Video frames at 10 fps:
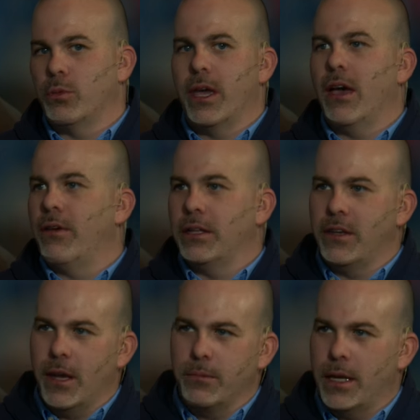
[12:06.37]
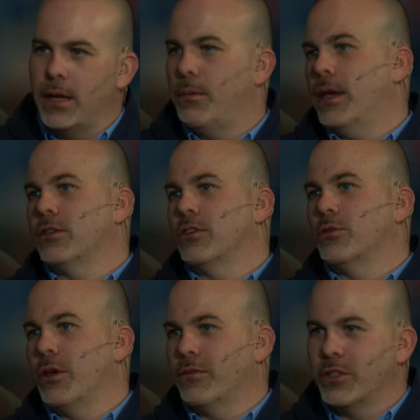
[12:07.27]
We have ATM
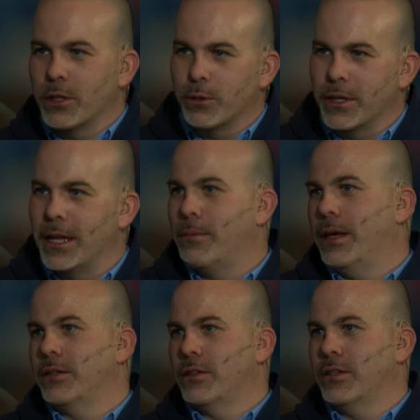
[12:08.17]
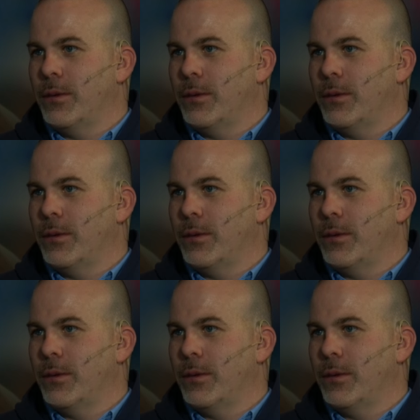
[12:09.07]
databases. We have SQL databases.